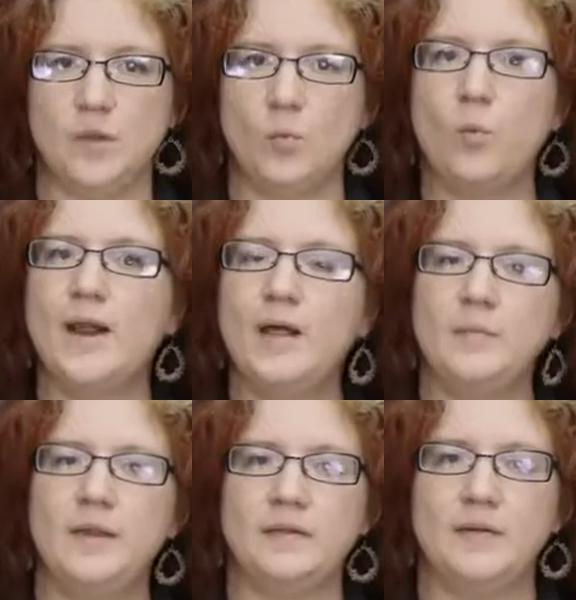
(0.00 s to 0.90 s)
What
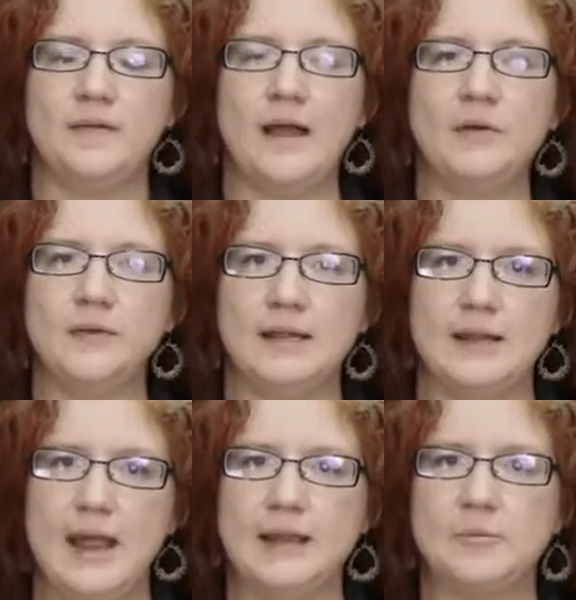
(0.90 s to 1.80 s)
elements are sounding at
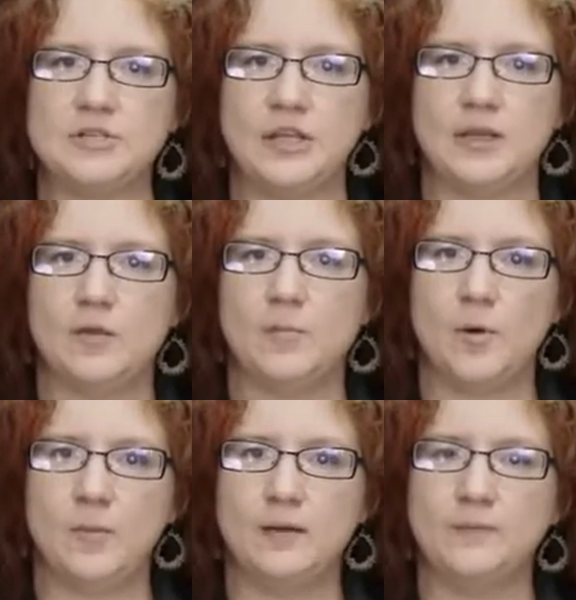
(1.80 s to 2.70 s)
any particular
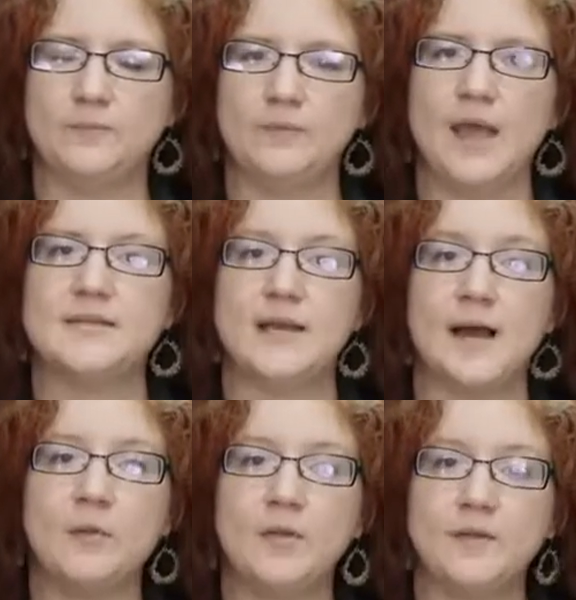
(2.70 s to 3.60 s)
moment, and
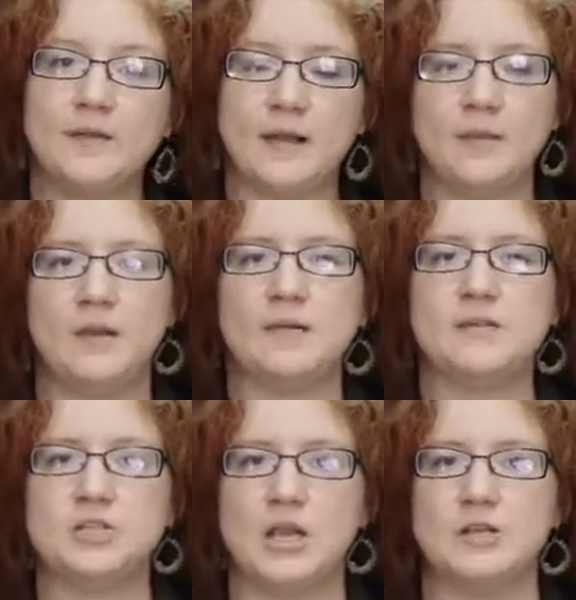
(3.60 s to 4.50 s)
how are these elements
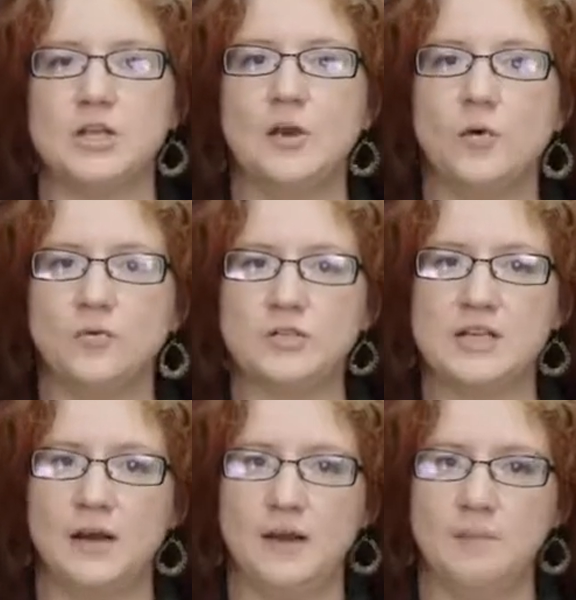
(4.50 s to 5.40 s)
changing over
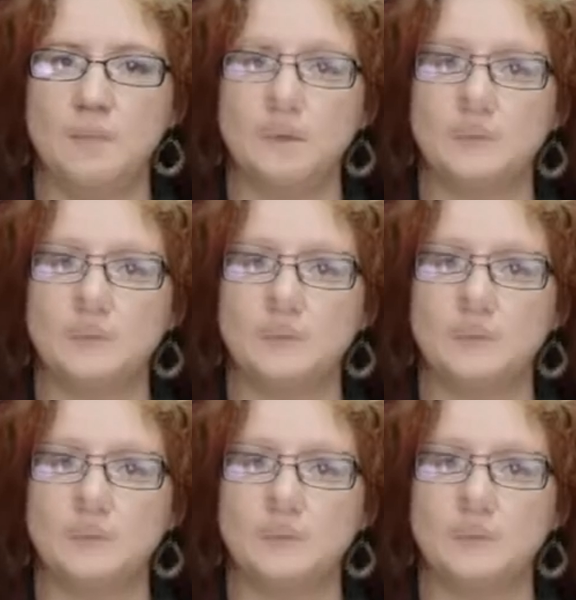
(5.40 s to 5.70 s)
time?